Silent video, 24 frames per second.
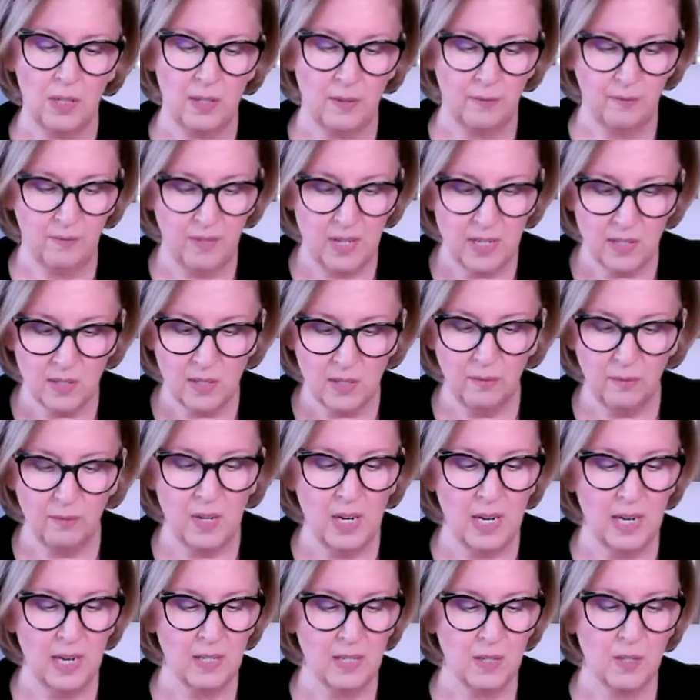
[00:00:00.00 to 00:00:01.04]

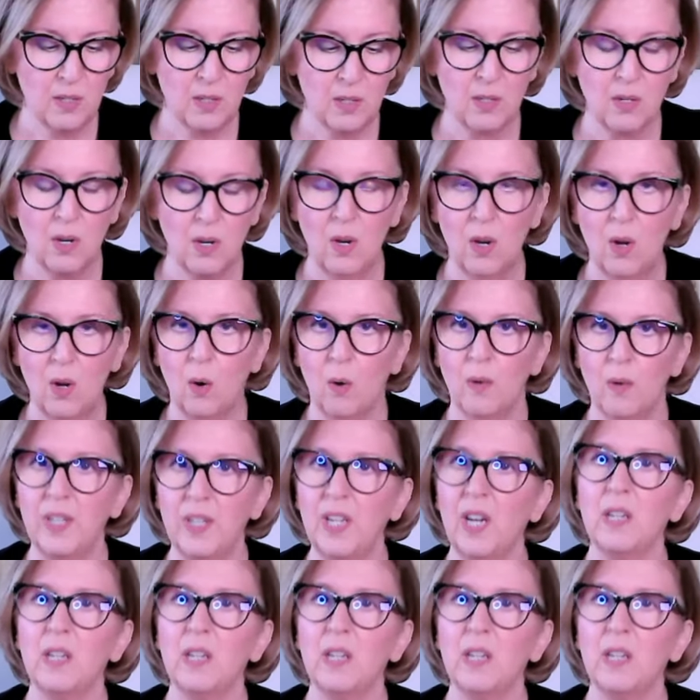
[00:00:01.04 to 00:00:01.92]
defensiveness or the